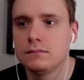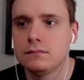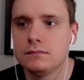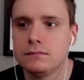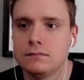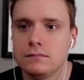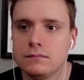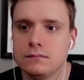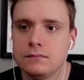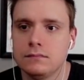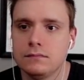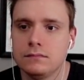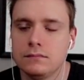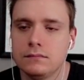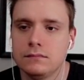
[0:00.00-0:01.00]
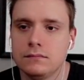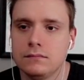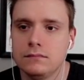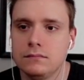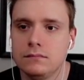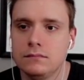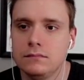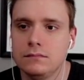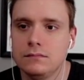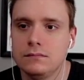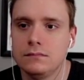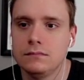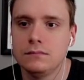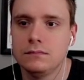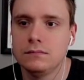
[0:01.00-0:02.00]

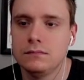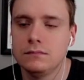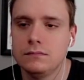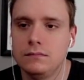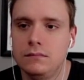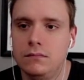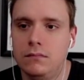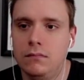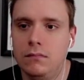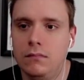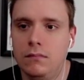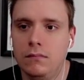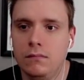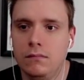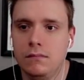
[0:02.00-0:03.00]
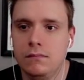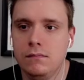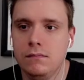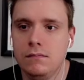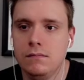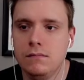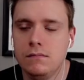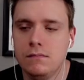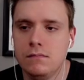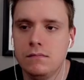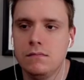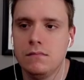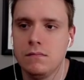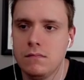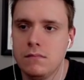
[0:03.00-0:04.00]

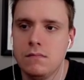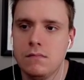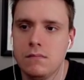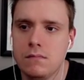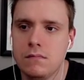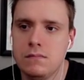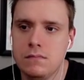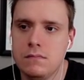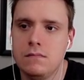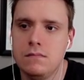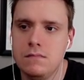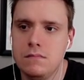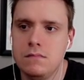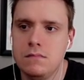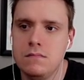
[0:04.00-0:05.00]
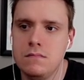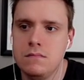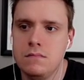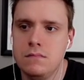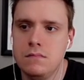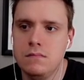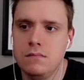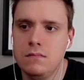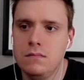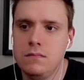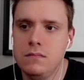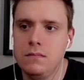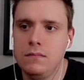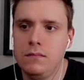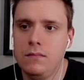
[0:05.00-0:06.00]

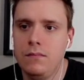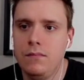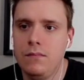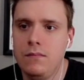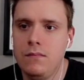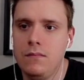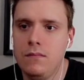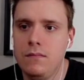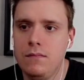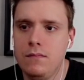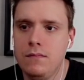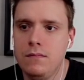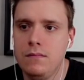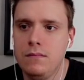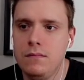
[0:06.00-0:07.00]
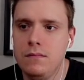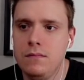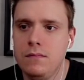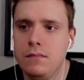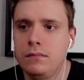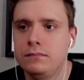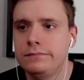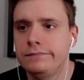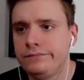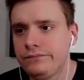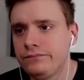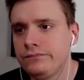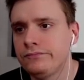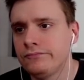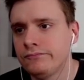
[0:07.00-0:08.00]
This person isn't speaking.